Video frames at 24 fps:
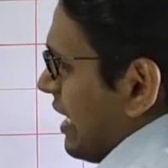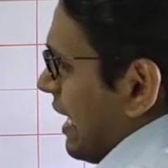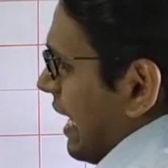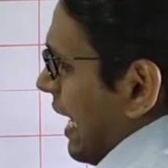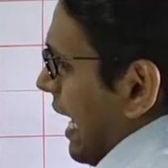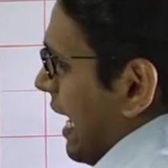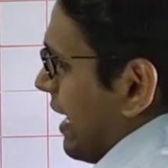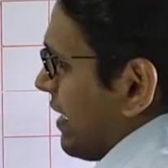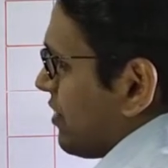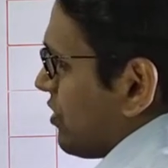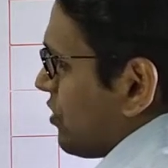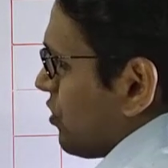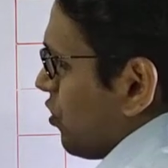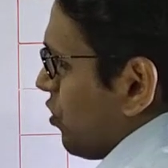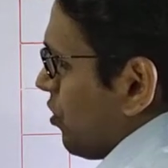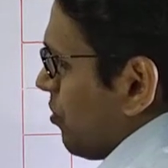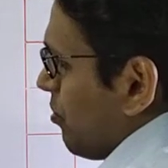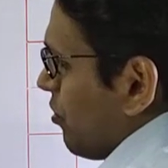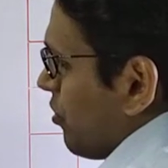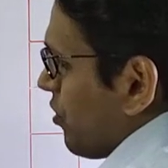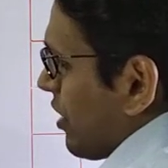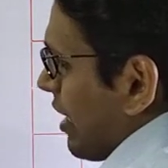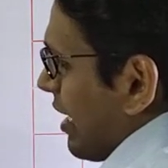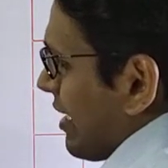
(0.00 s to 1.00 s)
and no
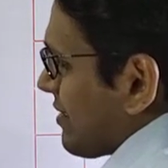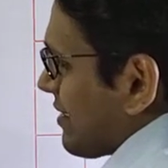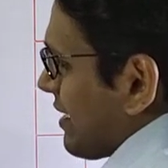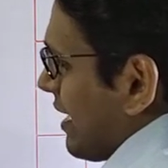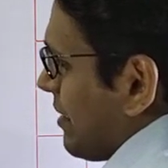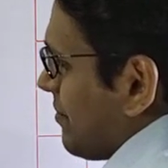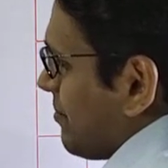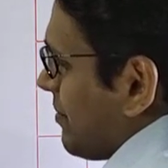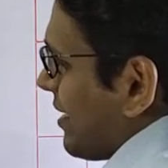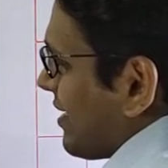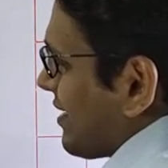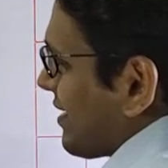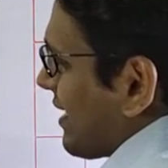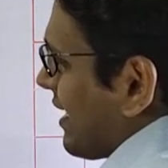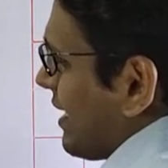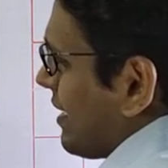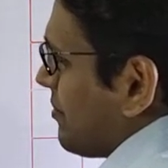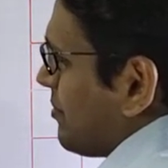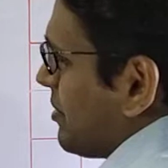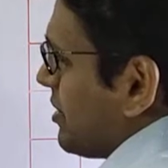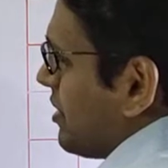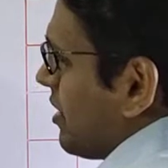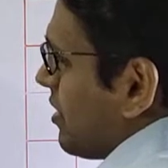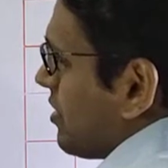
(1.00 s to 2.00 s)
more assignment
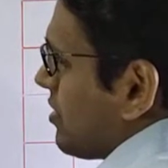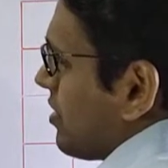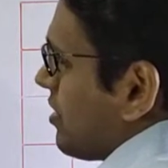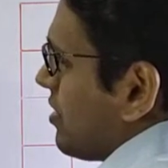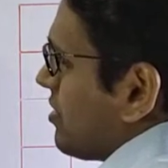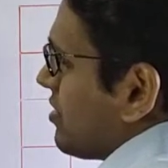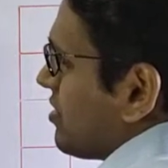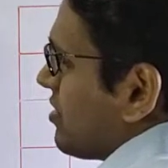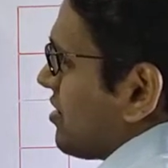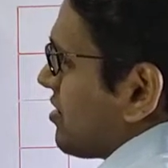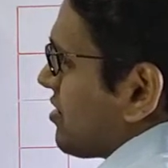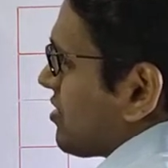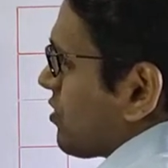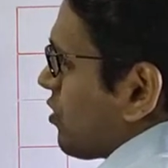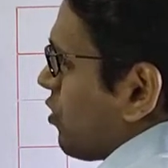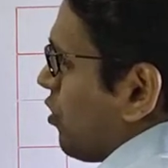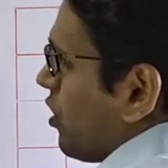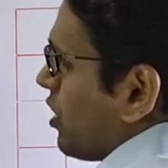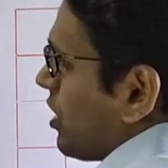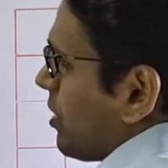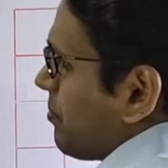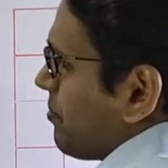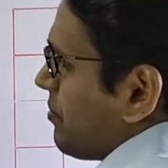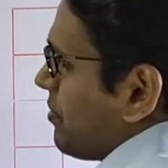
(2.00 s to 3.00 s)
can be done in this
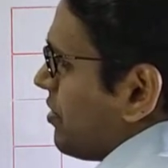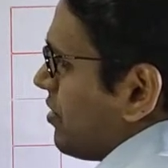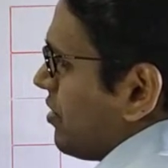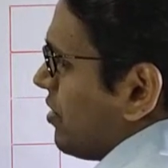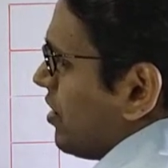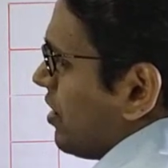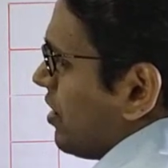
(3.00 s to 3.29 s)
column.